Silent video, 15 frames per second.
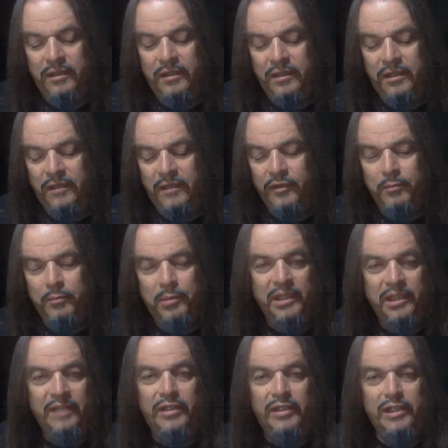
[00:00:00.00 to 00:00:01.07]
if you
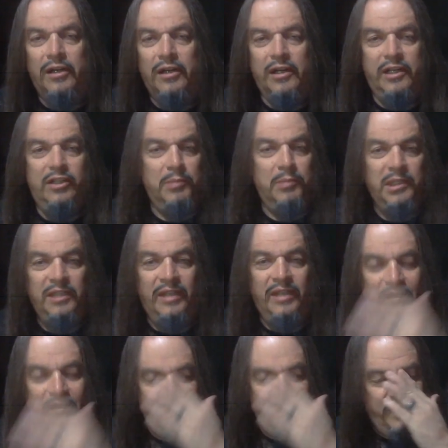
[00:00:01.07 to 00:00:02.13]
believe in the Ark, you'll believe in
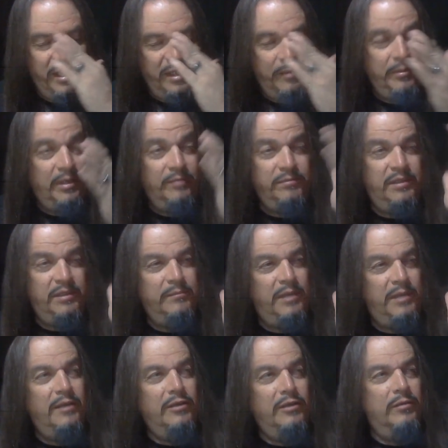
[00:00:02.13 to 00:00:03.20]
anything. I mean,
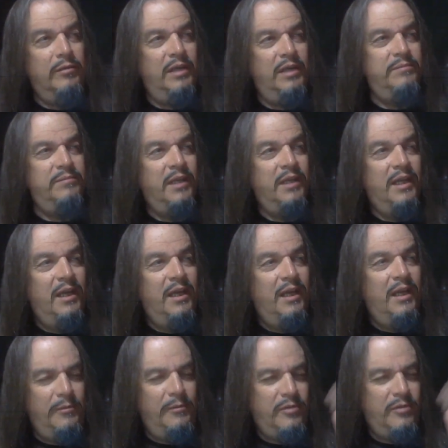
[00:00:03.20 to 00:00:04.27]

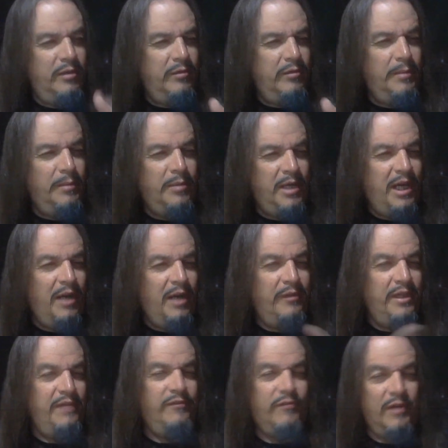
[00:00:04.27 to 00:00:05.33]
I'm trying to remember how
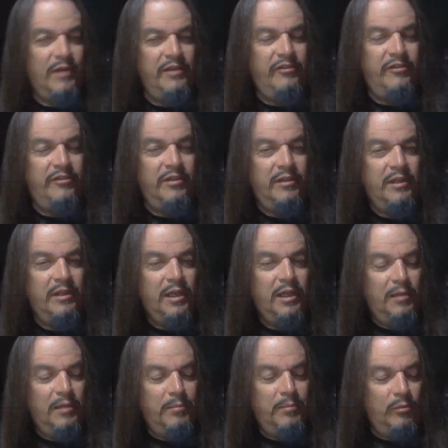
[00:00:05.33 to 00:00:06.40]
they phrased it,
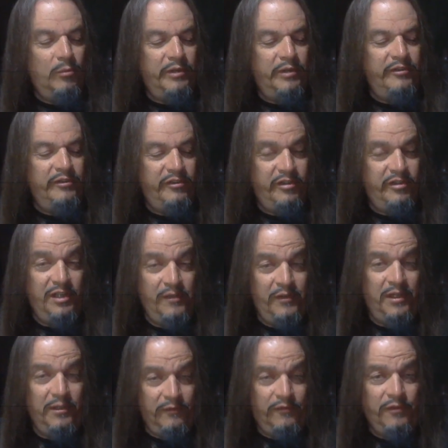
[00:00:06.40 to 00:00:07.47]
but it was a
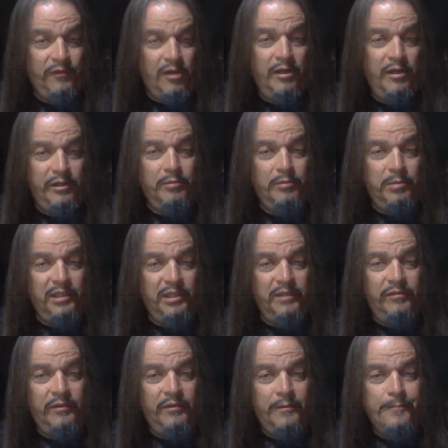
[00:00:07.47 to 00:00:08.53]
significant flaw in their
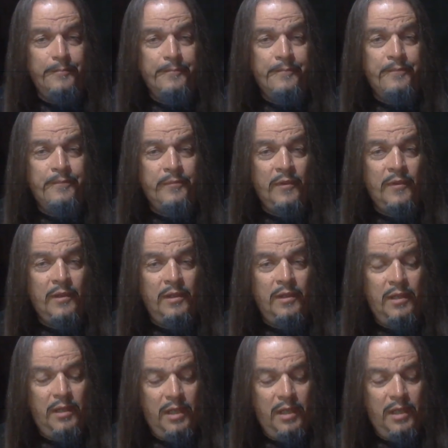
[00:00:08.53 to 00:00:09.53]
belief. Yeah,